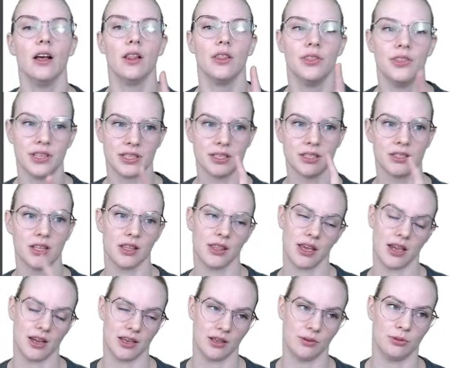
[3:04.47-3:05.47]
this is the
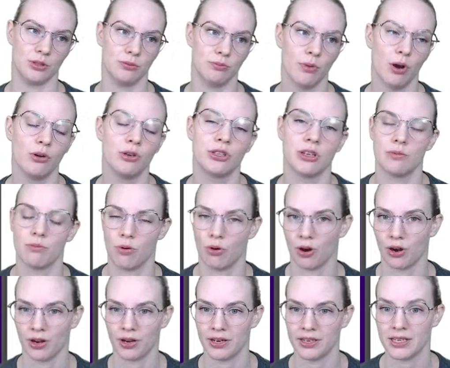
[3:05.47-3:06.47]
thing that was most
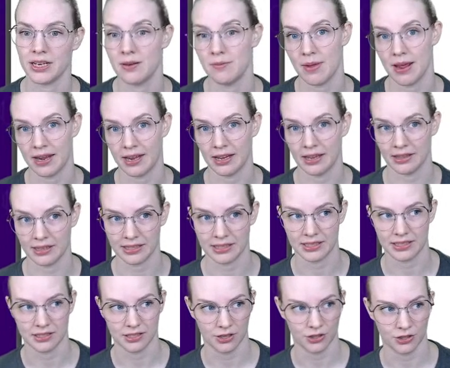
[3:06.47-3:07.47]
important in making this
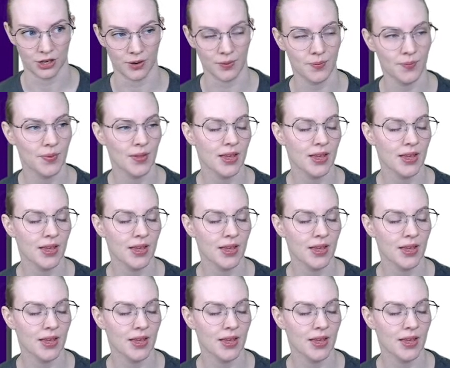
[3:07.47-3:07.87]
decision.